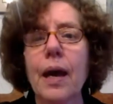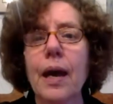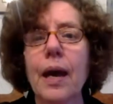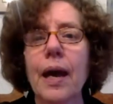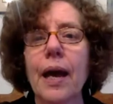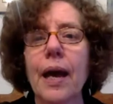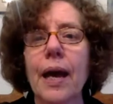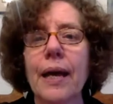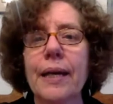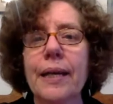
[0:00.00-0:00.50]

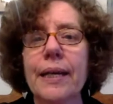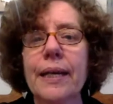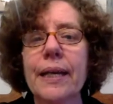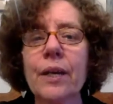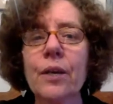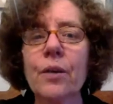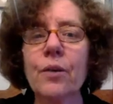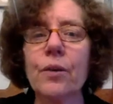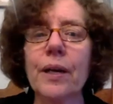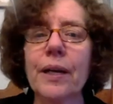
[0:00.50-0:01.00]
And
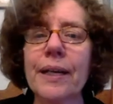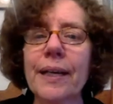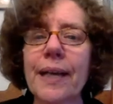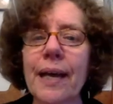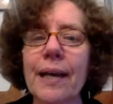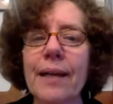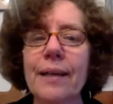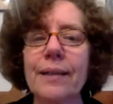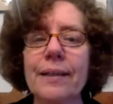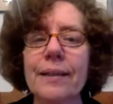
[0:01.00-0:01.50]
here
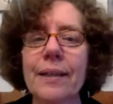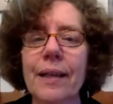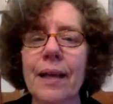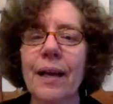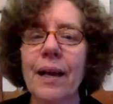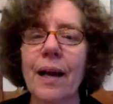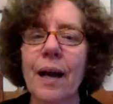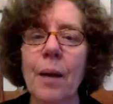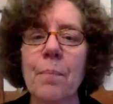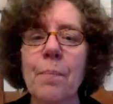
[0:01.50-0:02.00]
again,
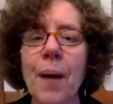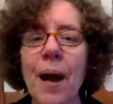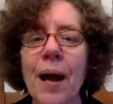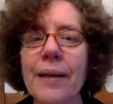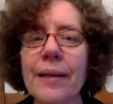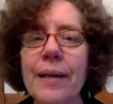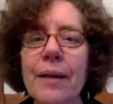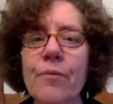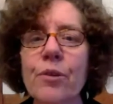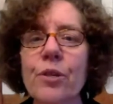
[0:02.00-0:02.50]
a
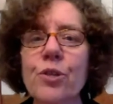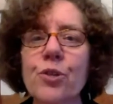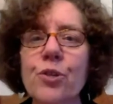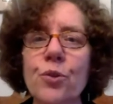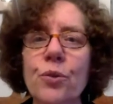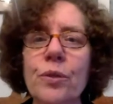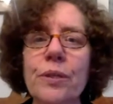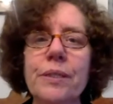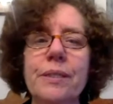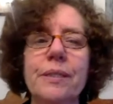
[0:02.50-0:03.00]
binary
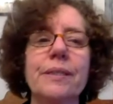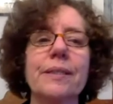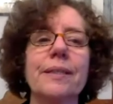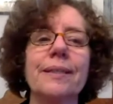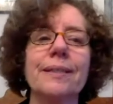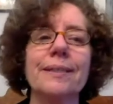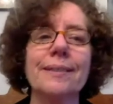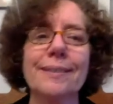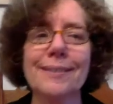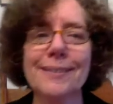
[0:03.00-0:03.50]
choice
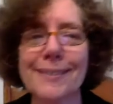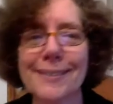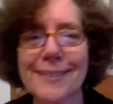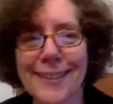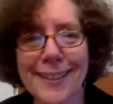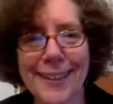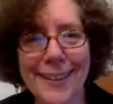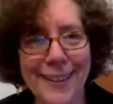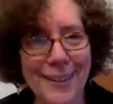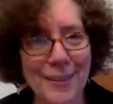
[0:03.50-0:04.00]
is
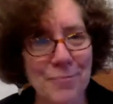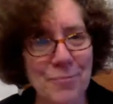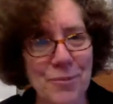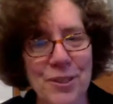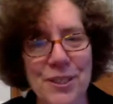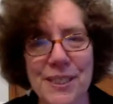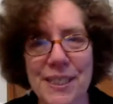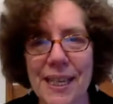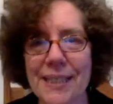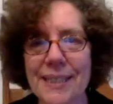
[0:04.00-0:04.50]
uh,
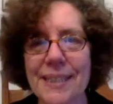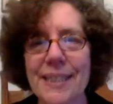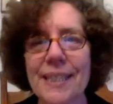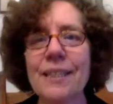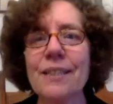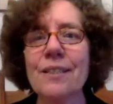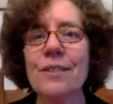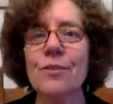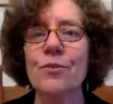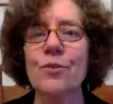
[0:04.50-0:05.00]

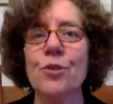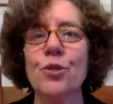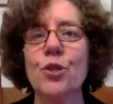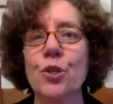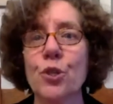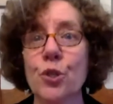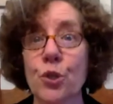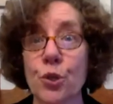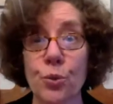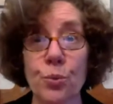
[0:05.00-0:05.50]
presented. Do
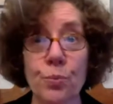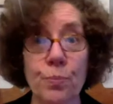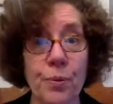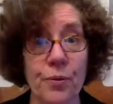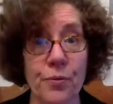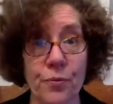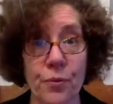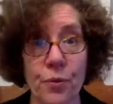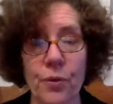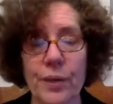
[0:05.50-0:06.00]
you
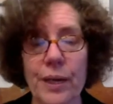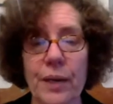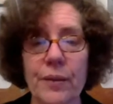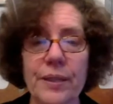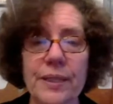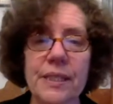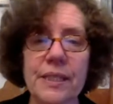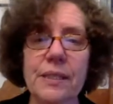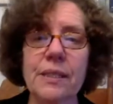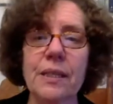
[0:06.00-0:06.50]
prefer? Now,
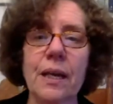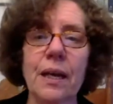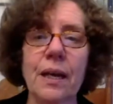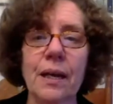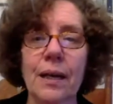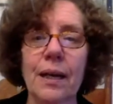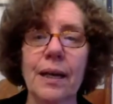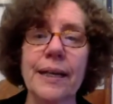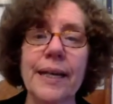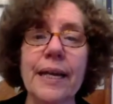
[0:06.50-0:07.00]
this is uh,
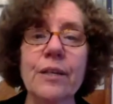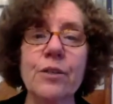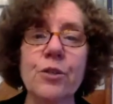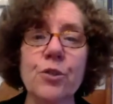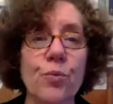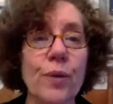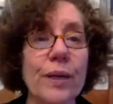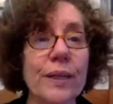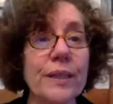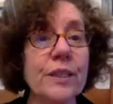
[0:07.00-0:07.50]
again
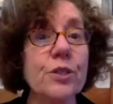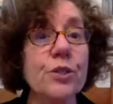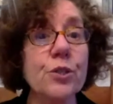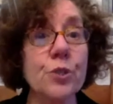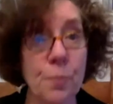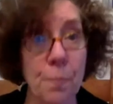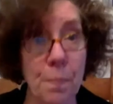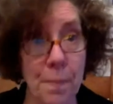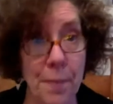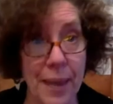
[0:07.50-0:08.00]
directed to
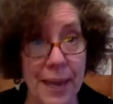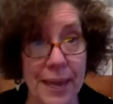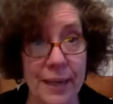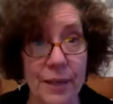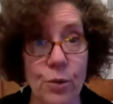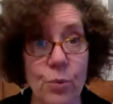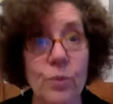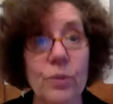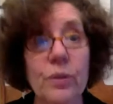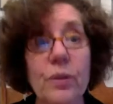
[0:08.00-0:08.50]
men
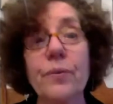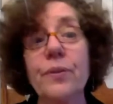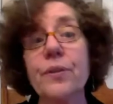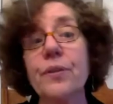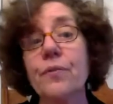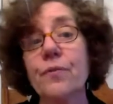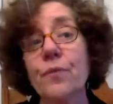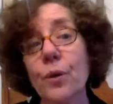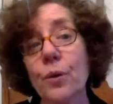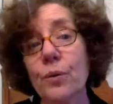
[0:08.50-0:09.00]
who are going to
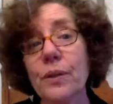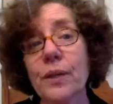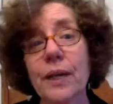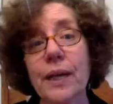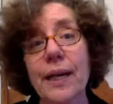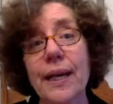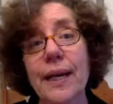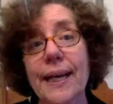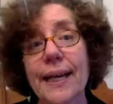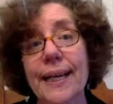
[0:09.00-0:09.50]
vote
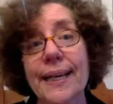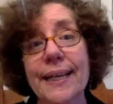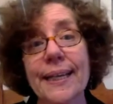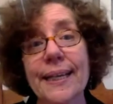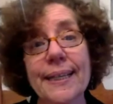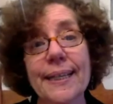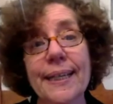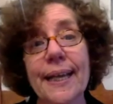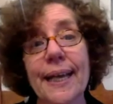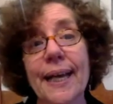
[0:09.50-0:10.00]

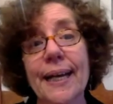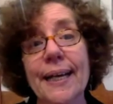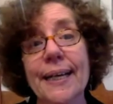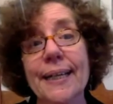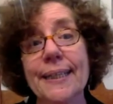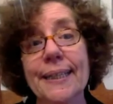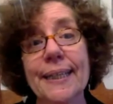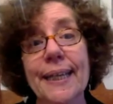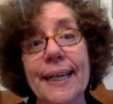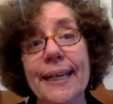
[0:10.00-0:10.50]
in
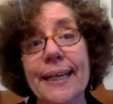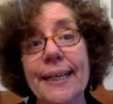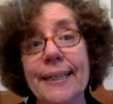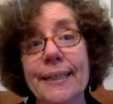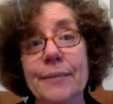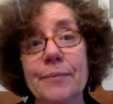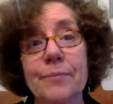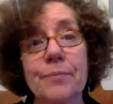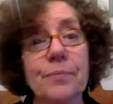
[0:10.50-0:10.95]
uh, a